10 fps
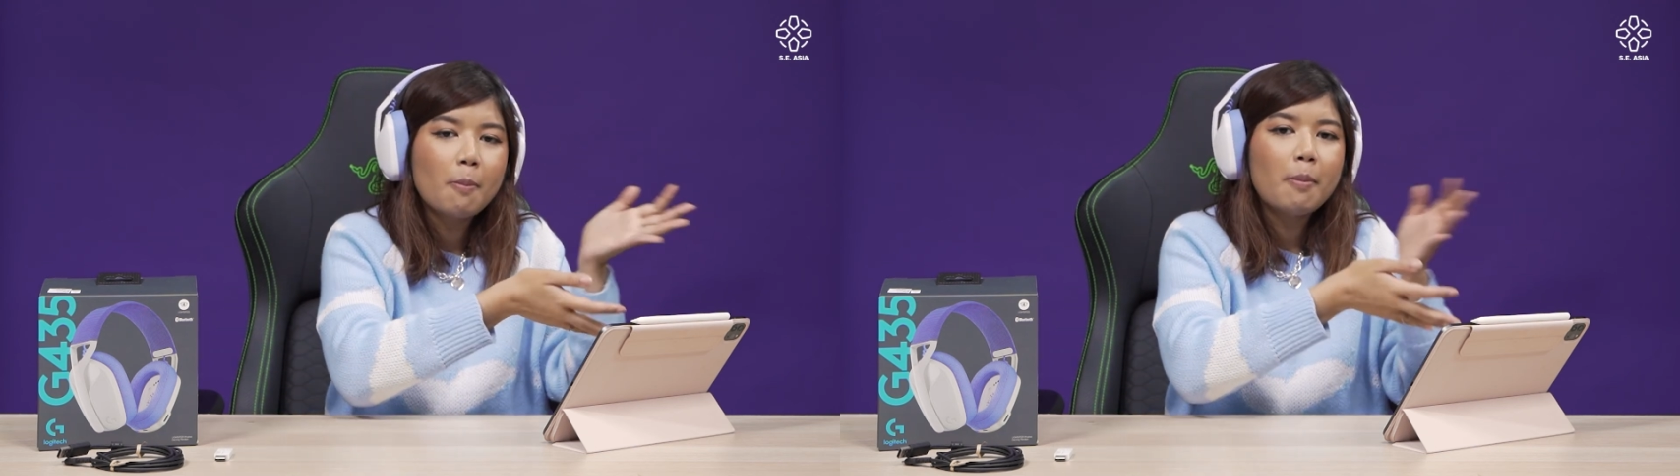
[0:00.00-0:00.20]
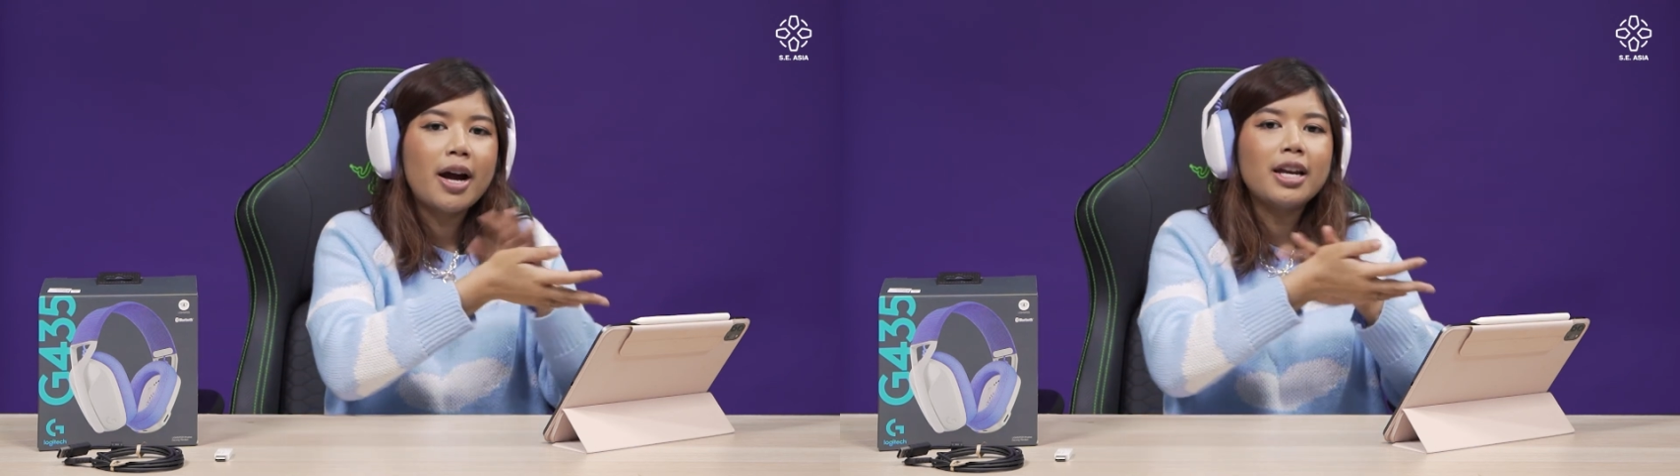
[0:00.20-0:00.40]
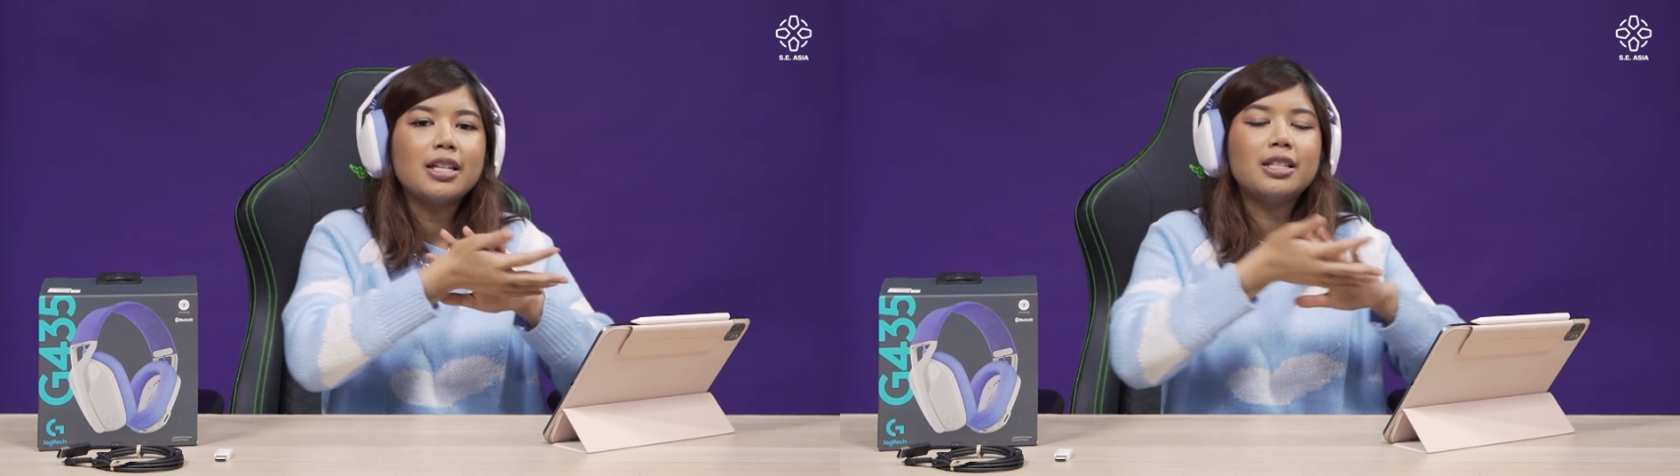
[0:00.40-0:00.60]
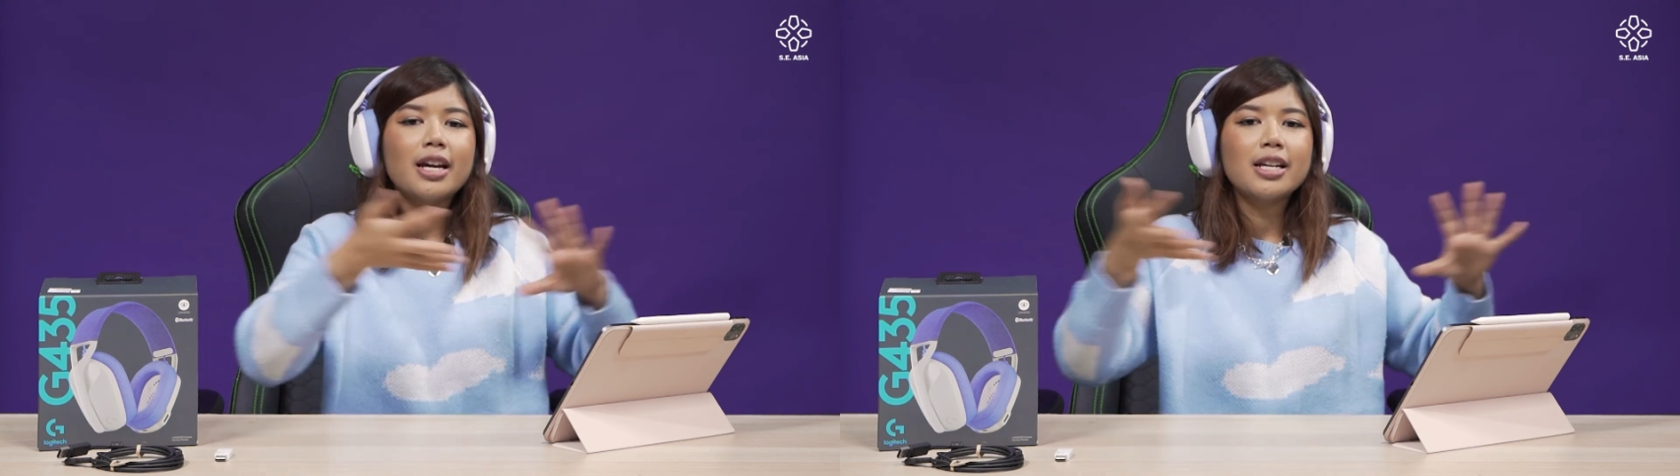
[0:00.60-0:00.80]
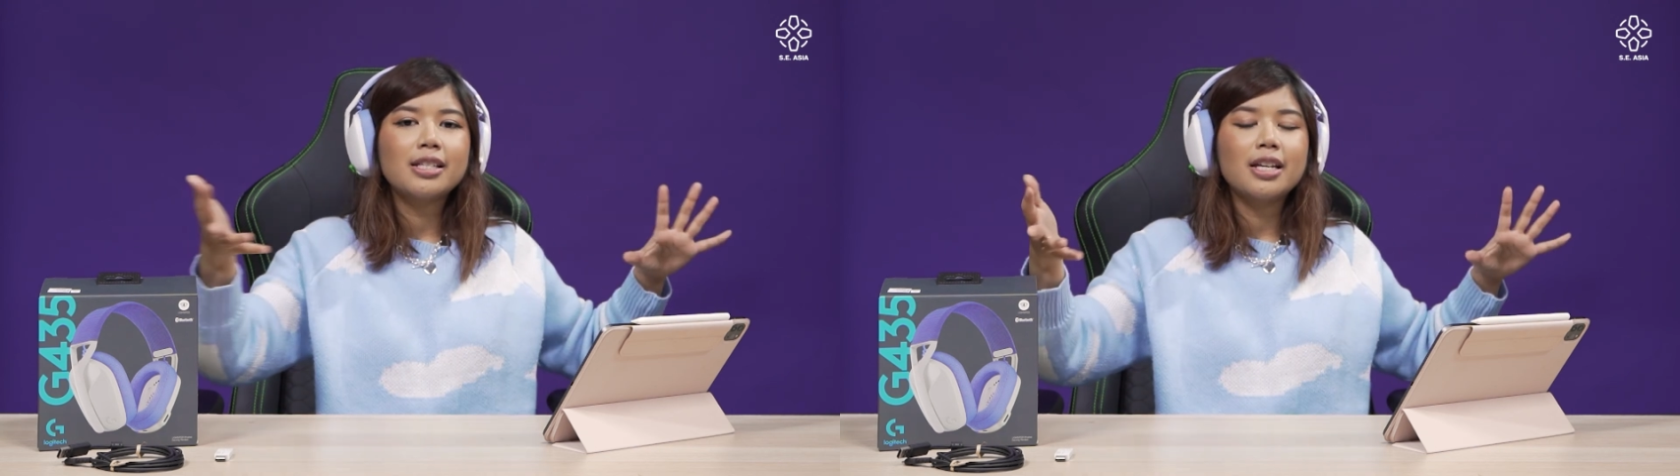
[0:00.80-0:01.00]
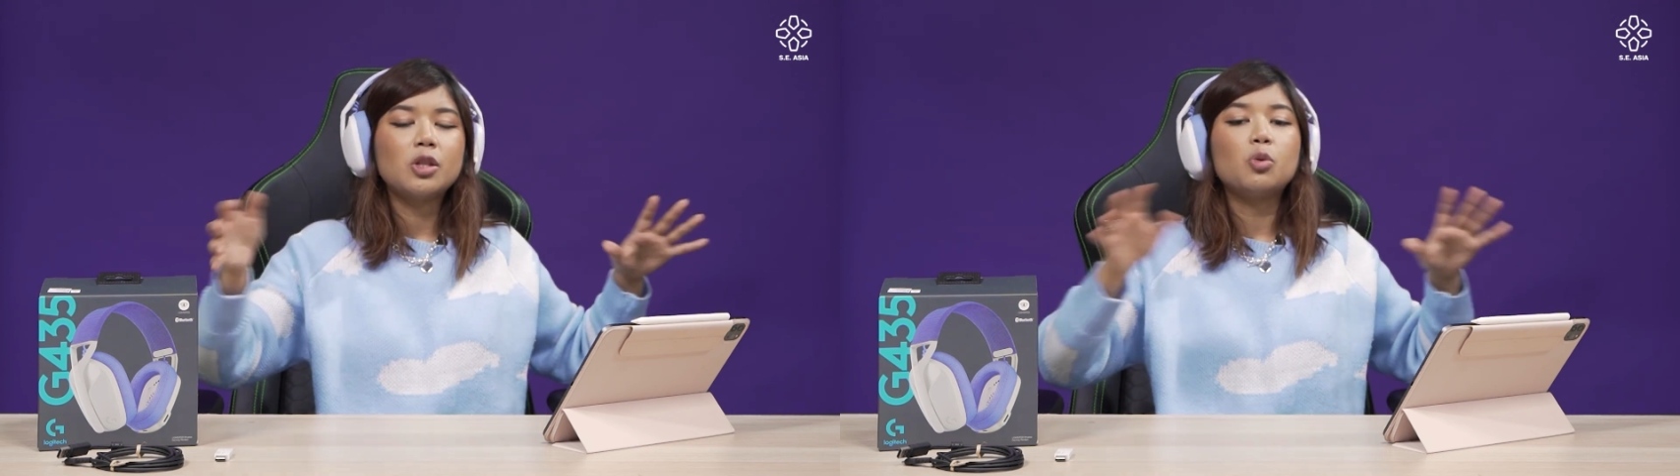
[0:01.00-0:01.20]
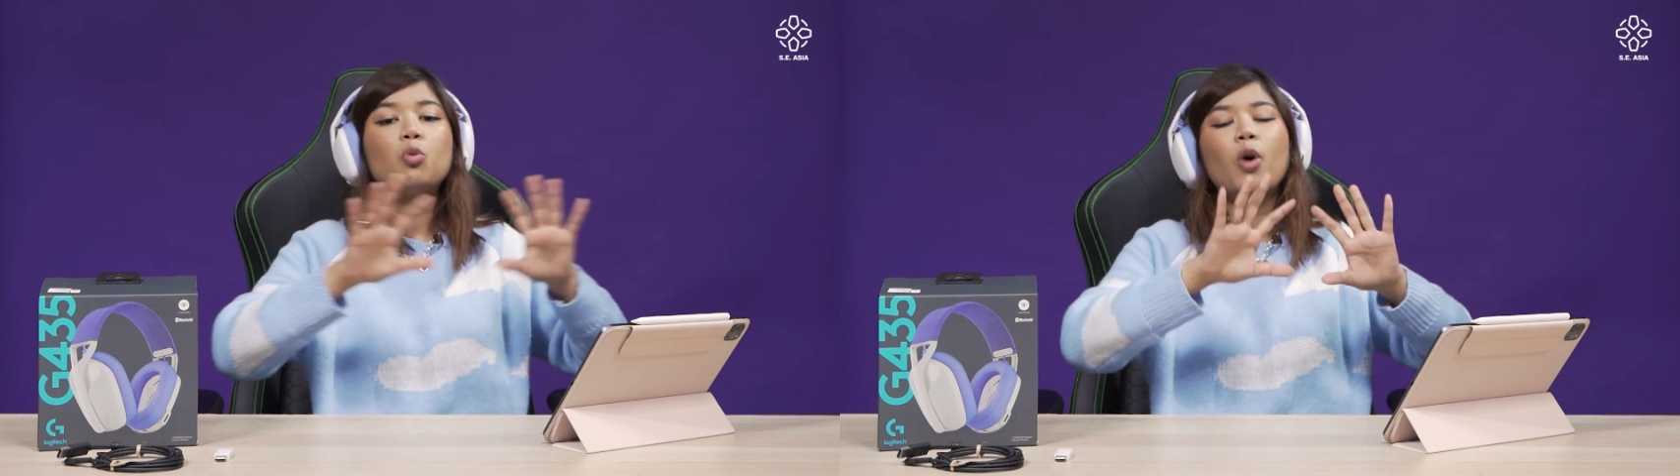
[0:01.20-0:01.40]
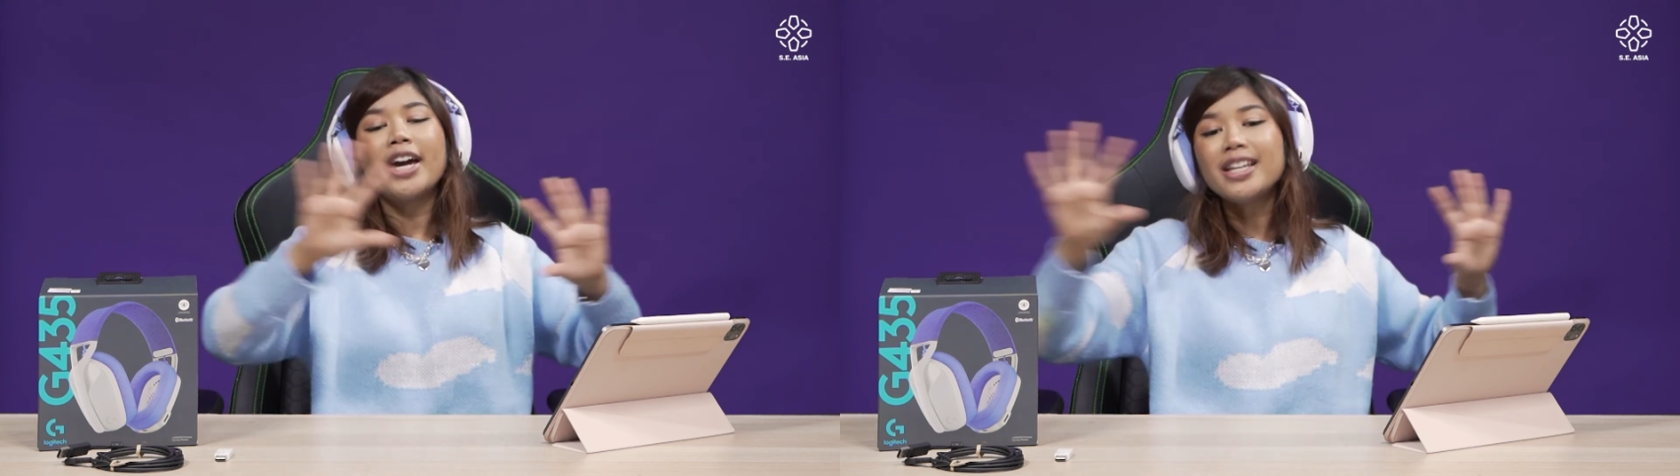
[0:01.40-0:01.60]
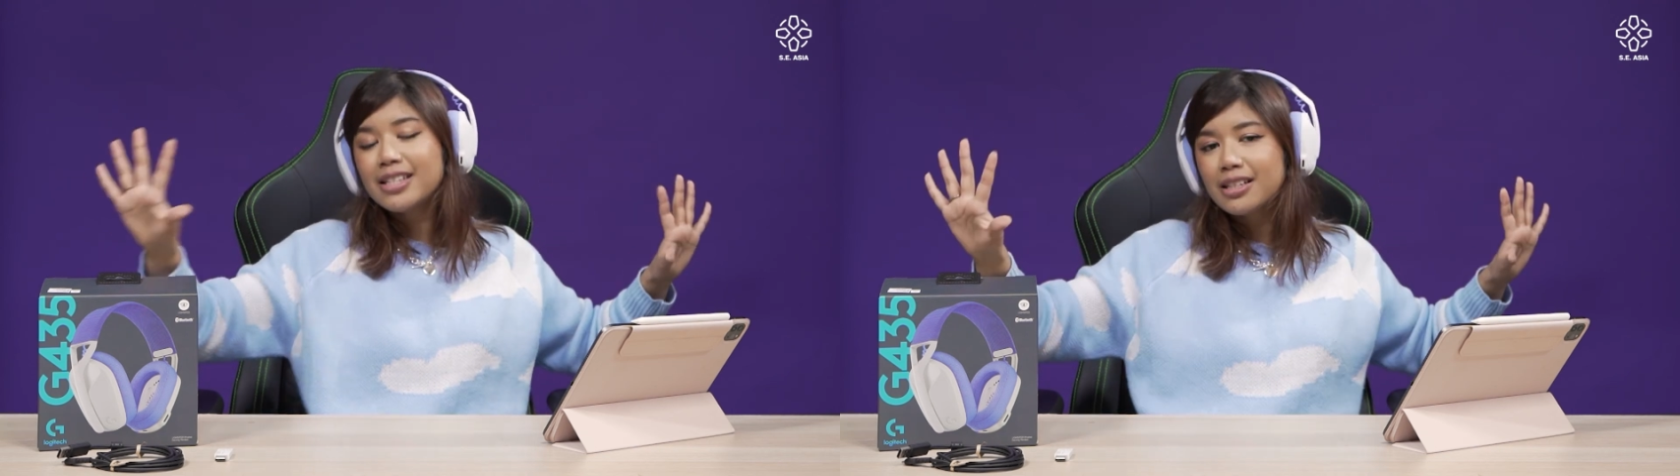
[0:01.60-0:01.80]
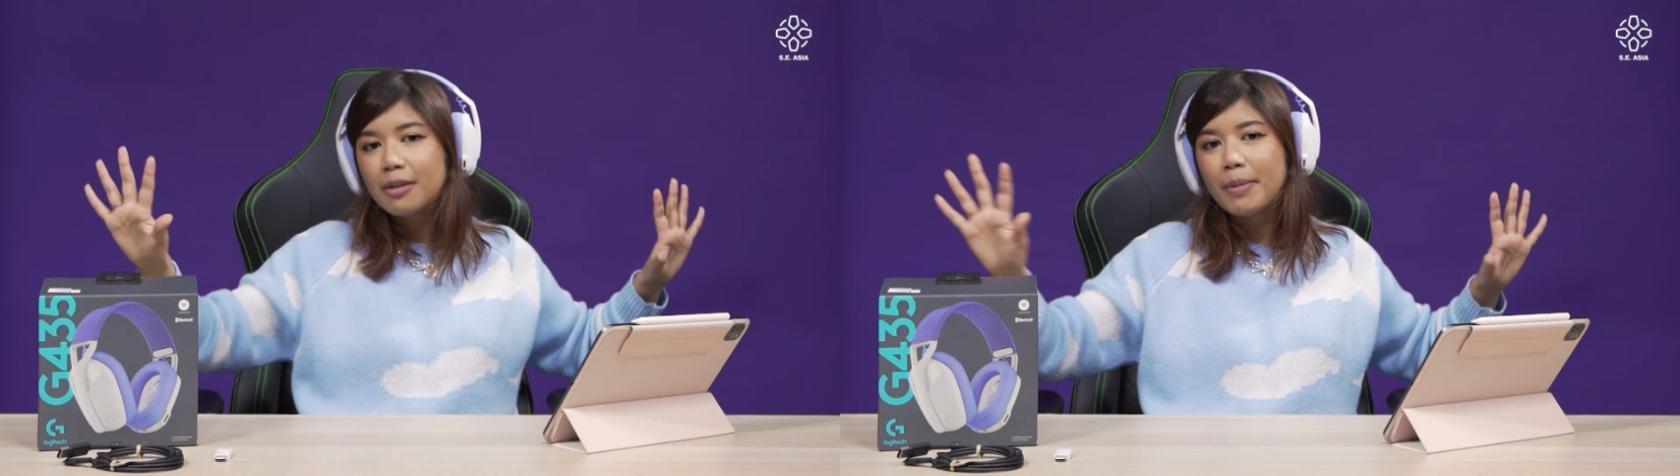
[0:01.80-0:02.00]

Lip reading: my desk is white.